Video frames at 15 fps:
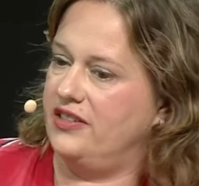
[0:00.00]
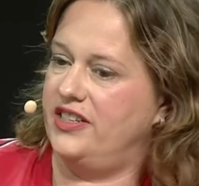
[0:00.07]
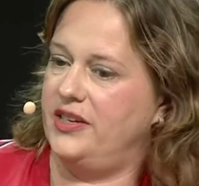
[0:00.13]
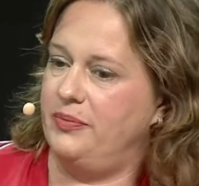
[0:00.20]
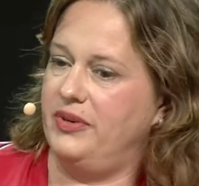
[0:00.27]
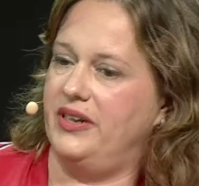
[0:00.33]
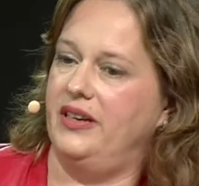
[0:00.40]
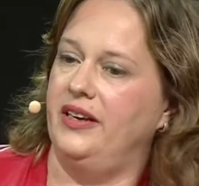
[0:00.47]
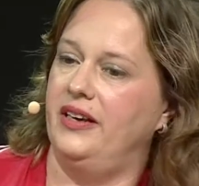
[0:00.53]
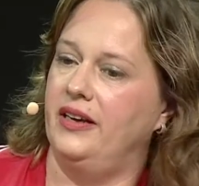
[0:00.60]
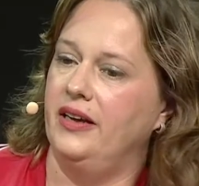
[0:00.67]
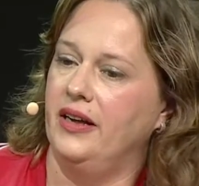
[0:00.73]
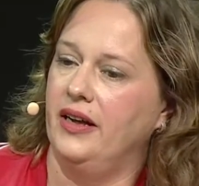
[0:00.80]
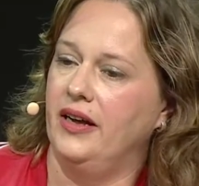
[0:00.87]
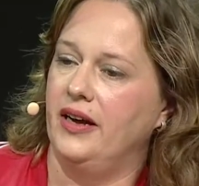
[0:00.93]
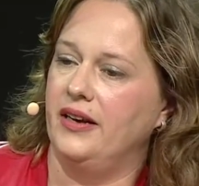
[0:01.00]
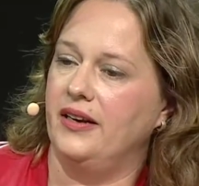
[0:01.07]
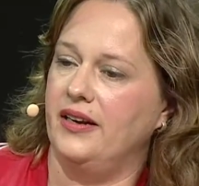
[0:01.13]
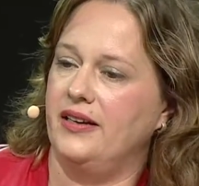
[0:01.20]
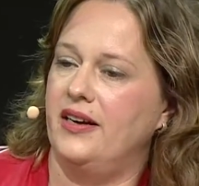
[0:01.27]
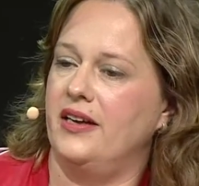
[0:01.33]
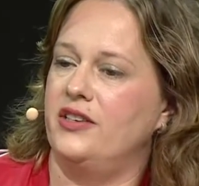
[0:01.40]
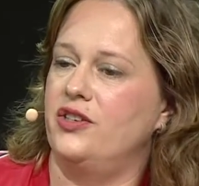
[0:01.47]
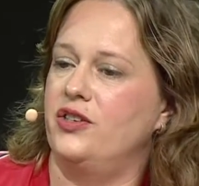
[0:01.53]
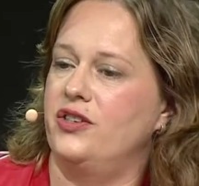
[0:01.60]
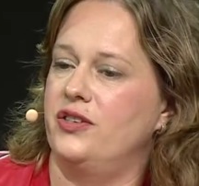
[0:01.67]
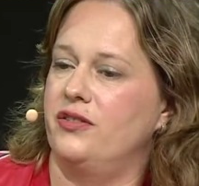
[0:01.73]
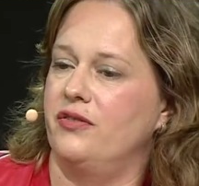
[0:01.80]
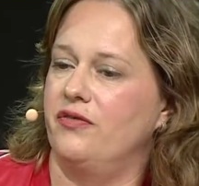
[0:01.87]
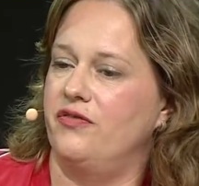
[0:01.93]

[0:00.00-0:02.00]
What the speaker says: Typically, that gets